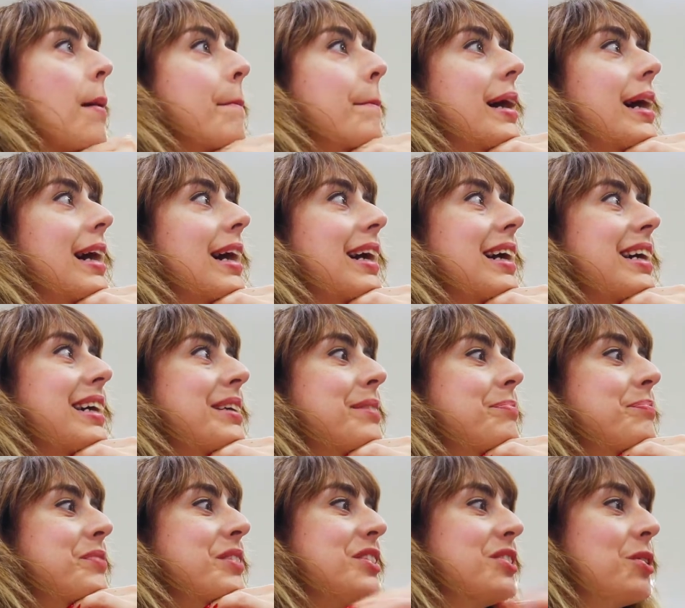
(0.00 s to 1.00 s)
But, um,
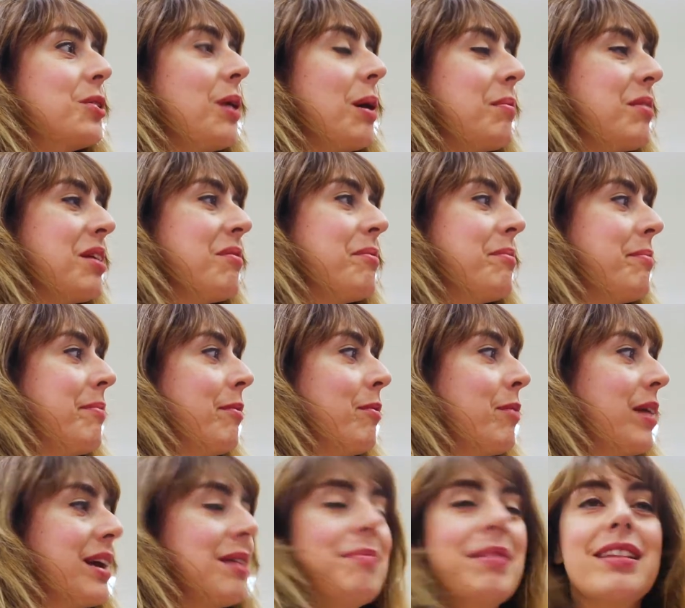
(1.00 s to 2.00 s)
so I'm gonna
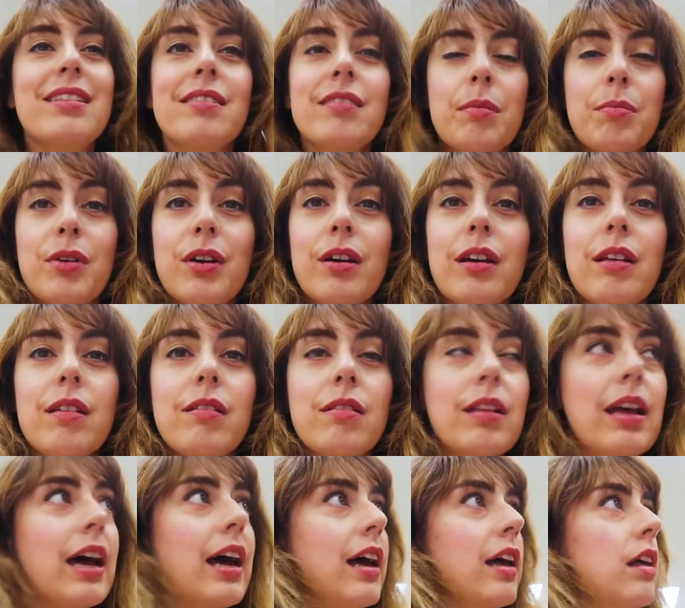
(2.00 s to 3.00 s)
recommend some cookies
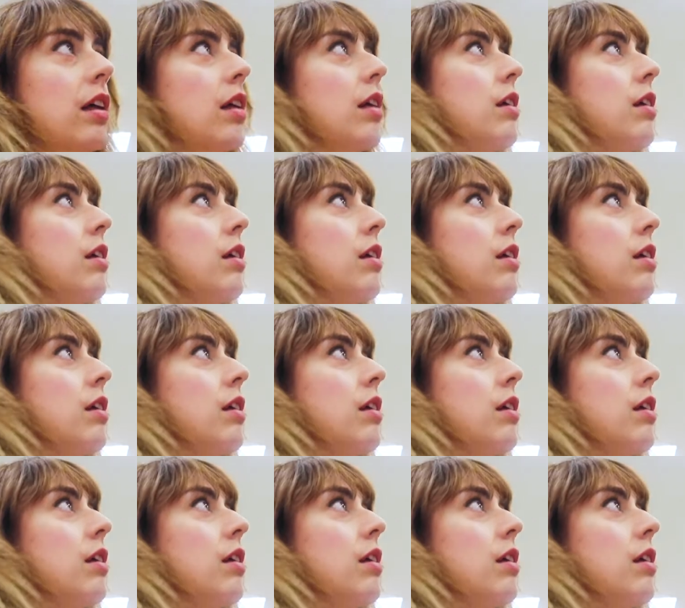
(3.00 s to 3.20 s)
that